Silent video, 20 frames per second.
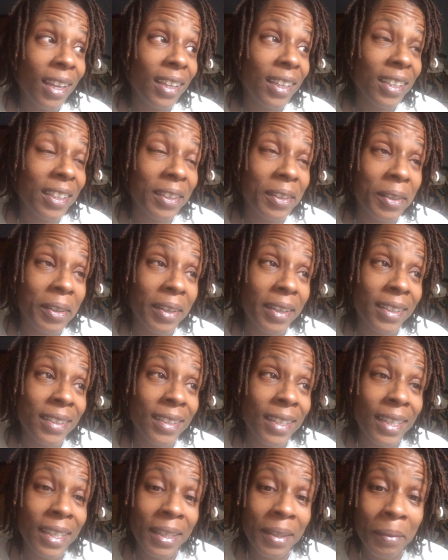You know,
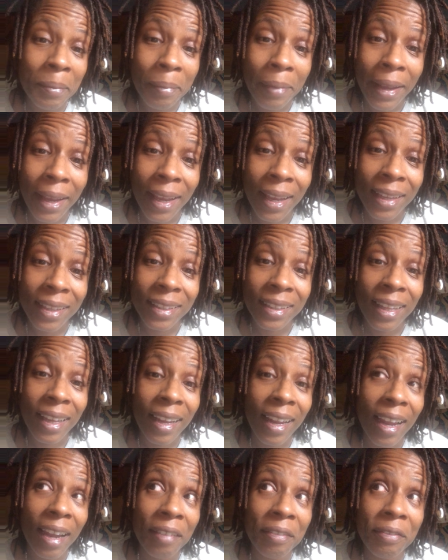as an empath,
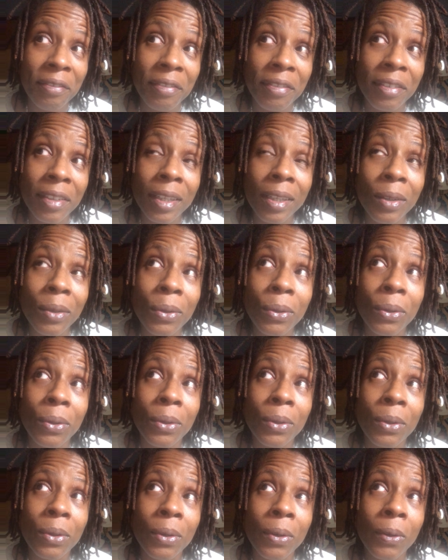like, I feel